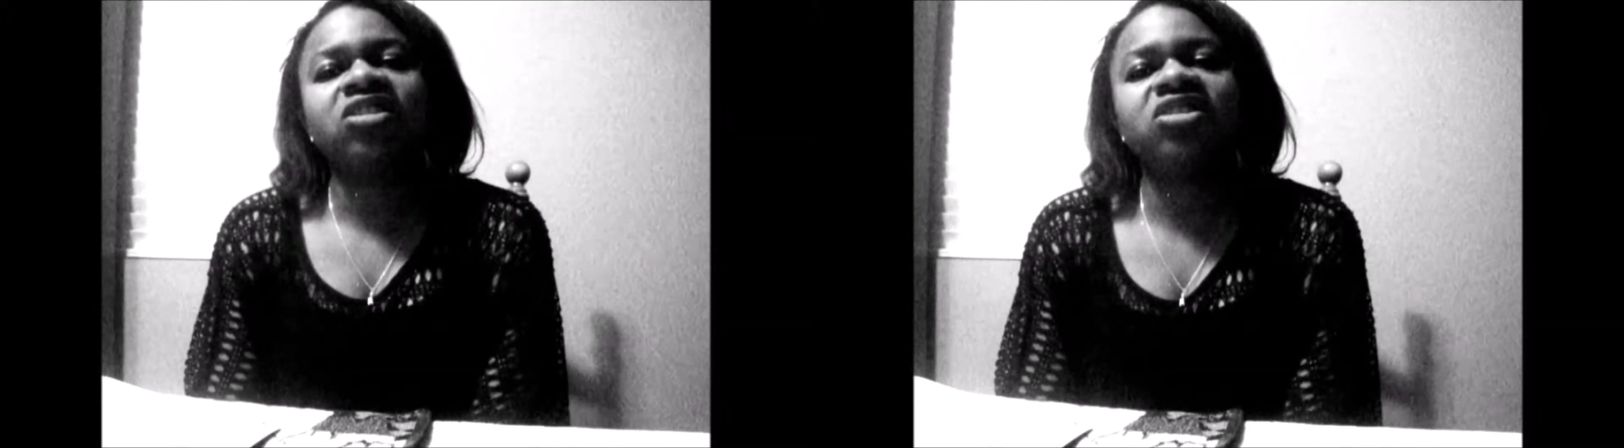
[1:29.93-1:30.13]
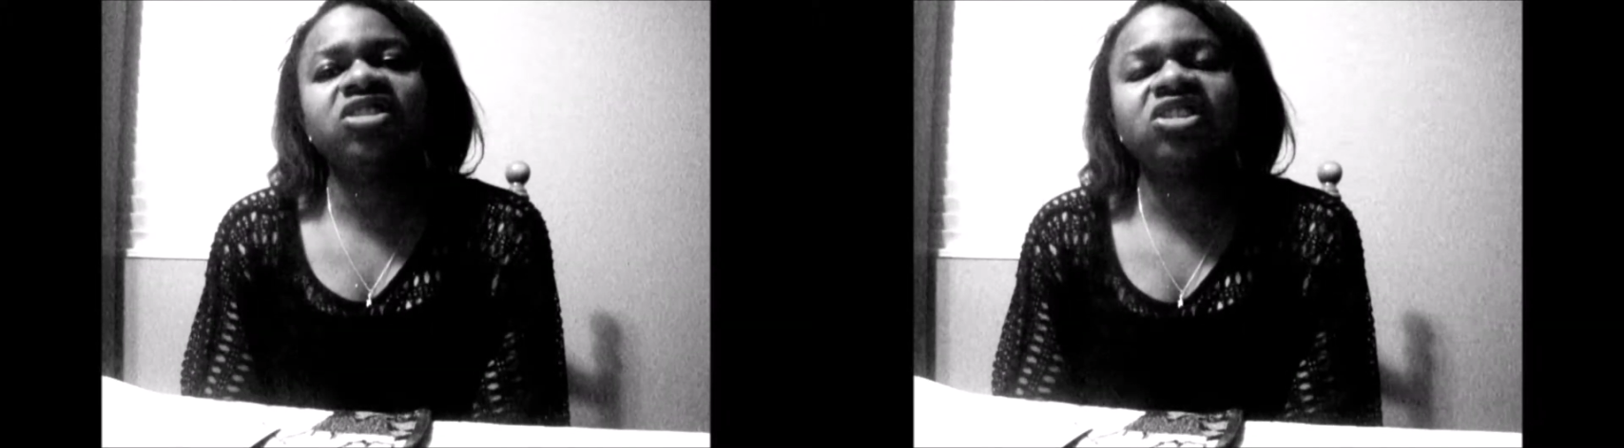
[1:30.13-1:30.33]

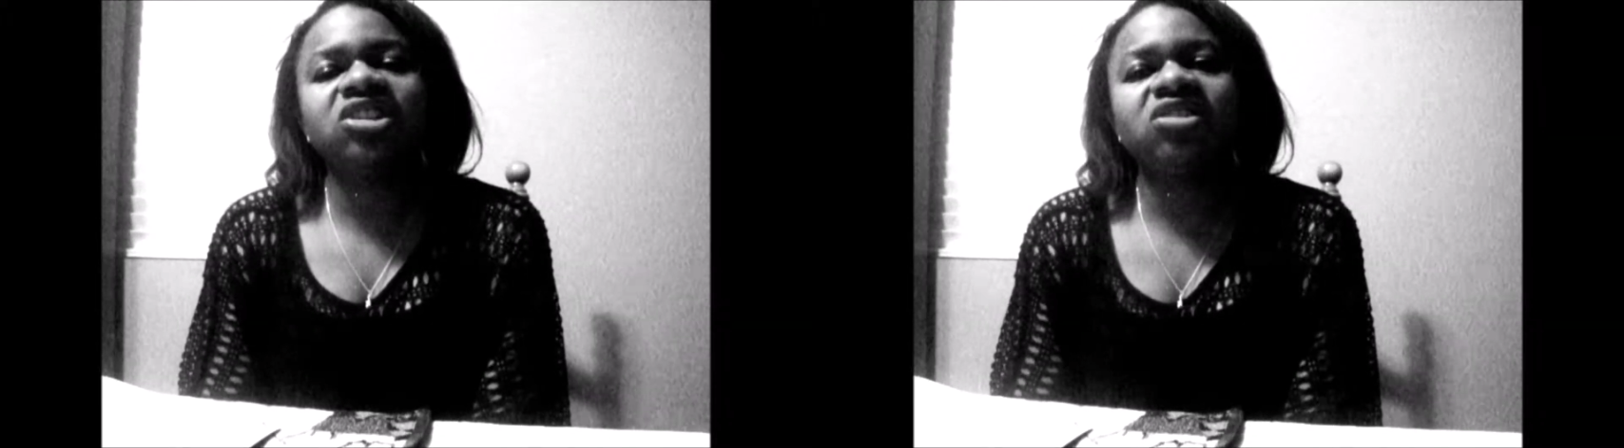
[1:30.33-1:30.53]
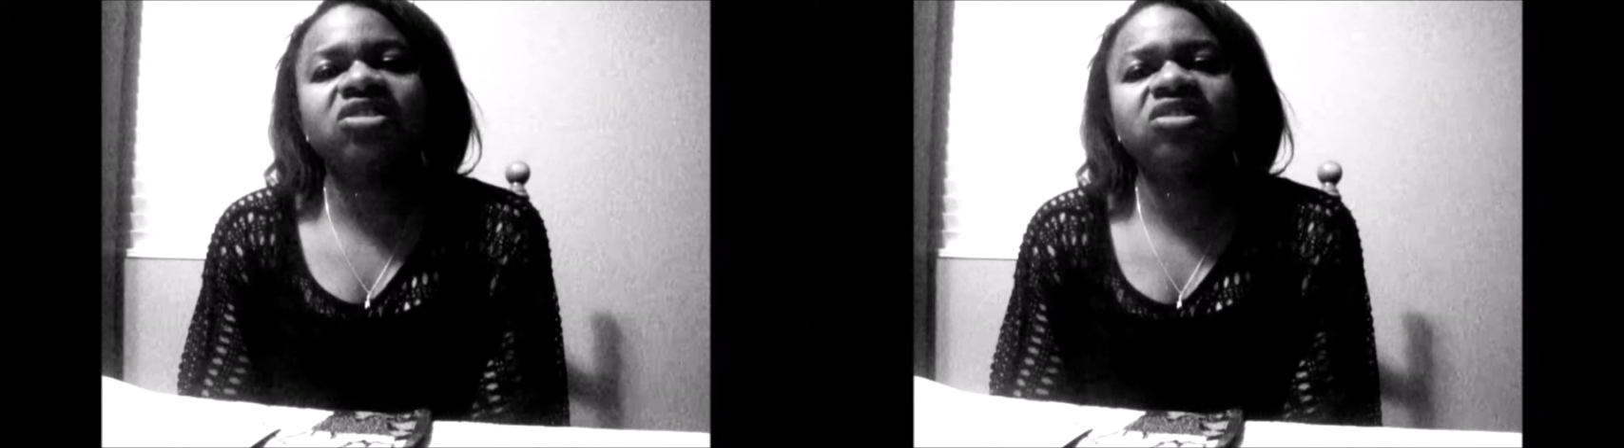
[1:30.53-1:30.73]
the
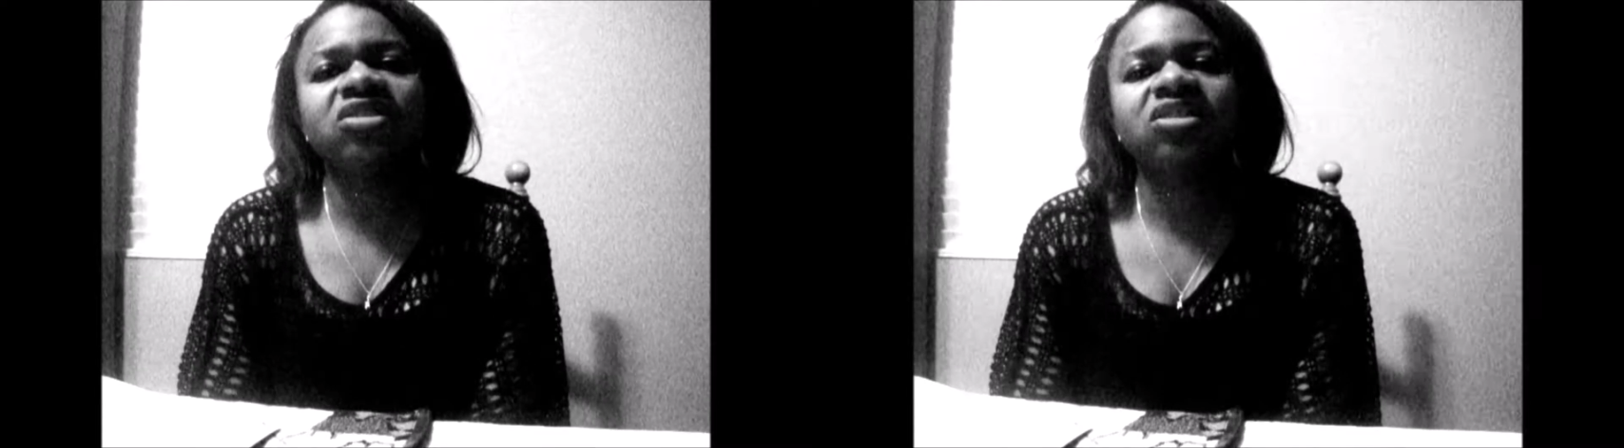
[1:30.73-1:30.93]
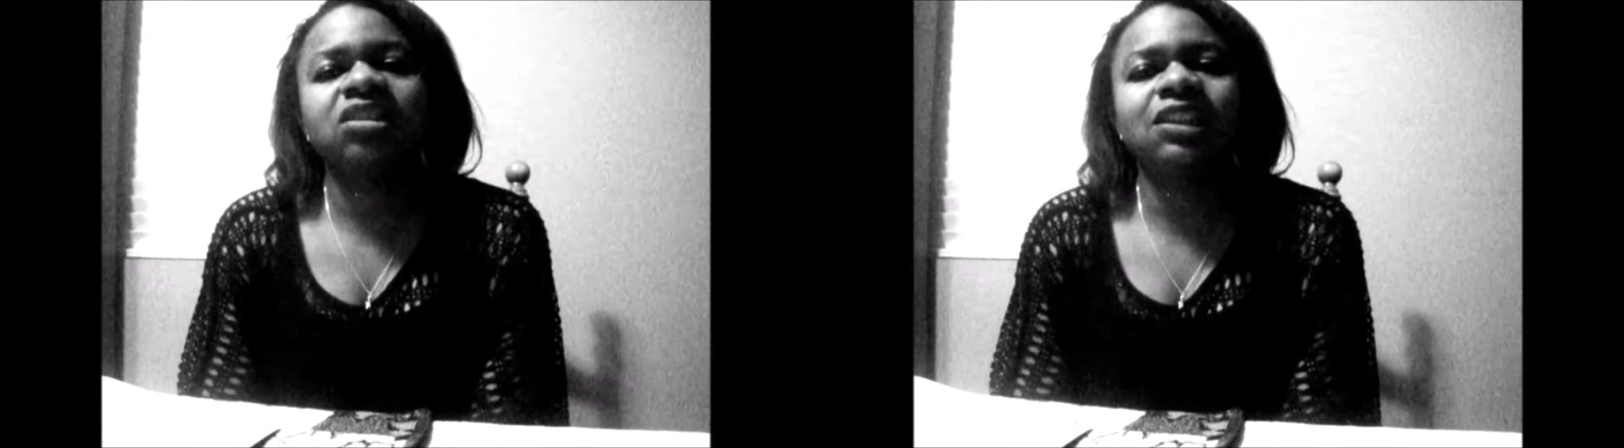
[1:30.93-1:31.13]
show,
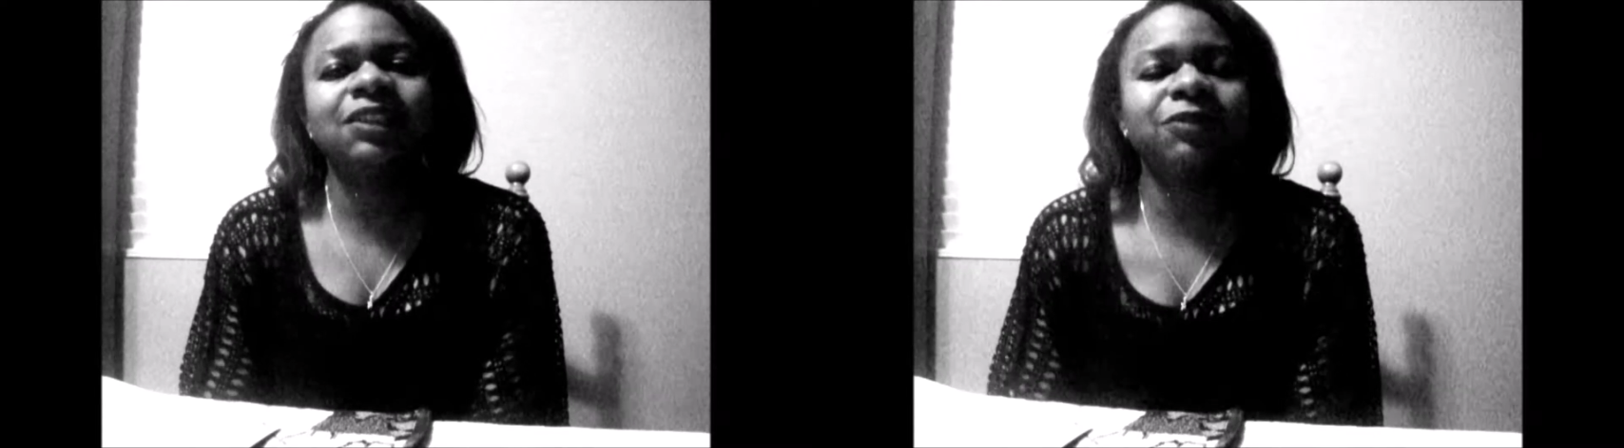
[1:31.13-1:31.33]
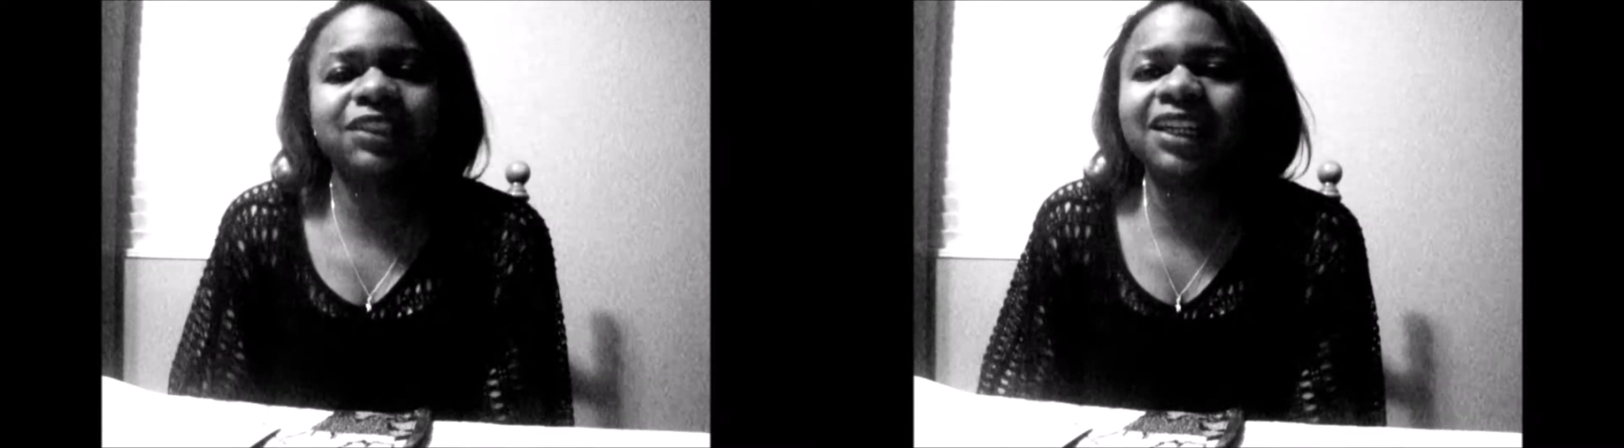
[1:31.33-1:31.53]

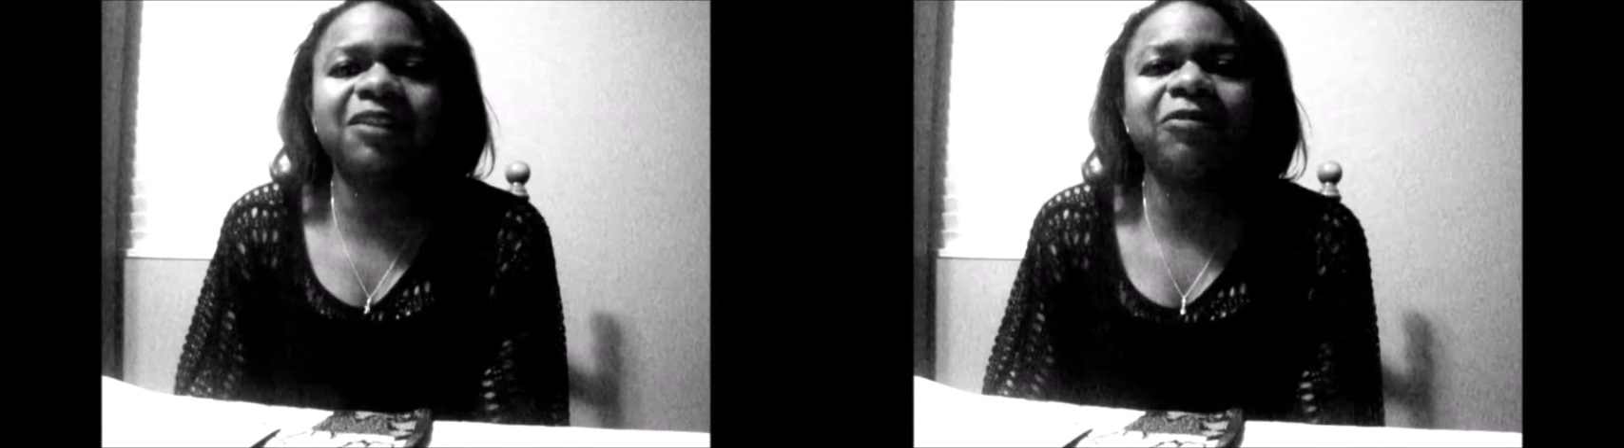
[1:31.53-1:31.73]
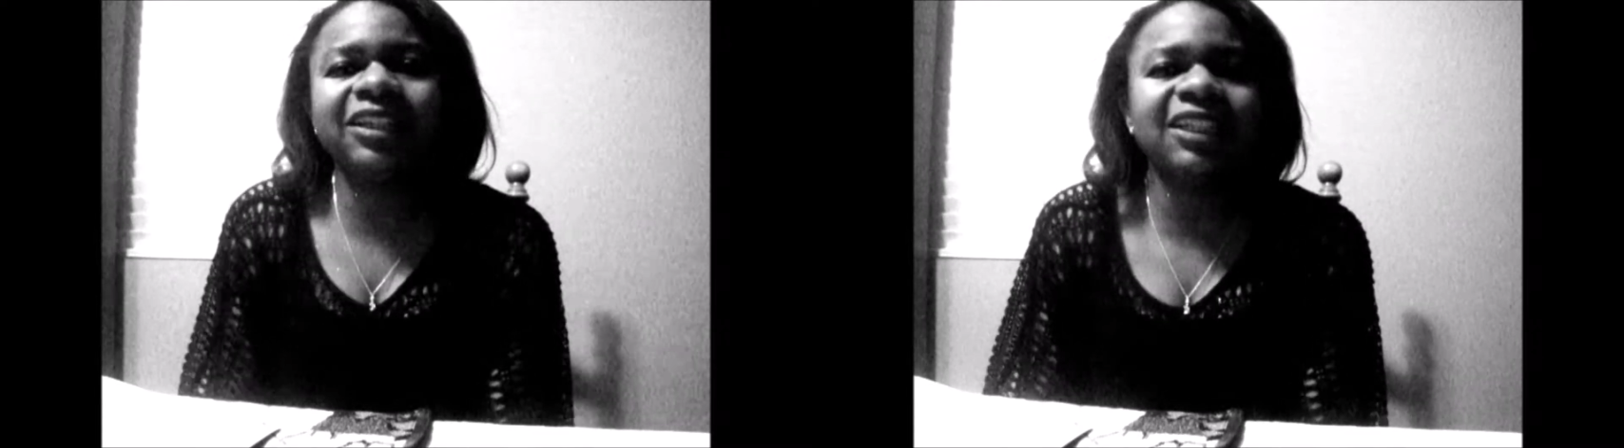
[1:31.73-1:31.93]
if it's not
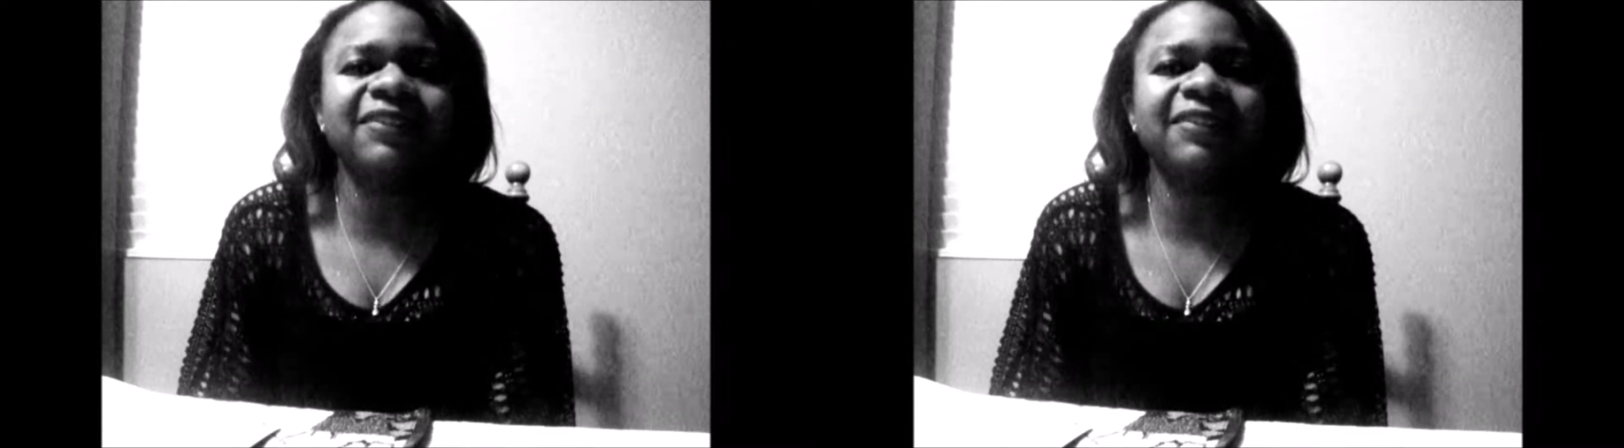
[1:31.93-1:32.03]
a really,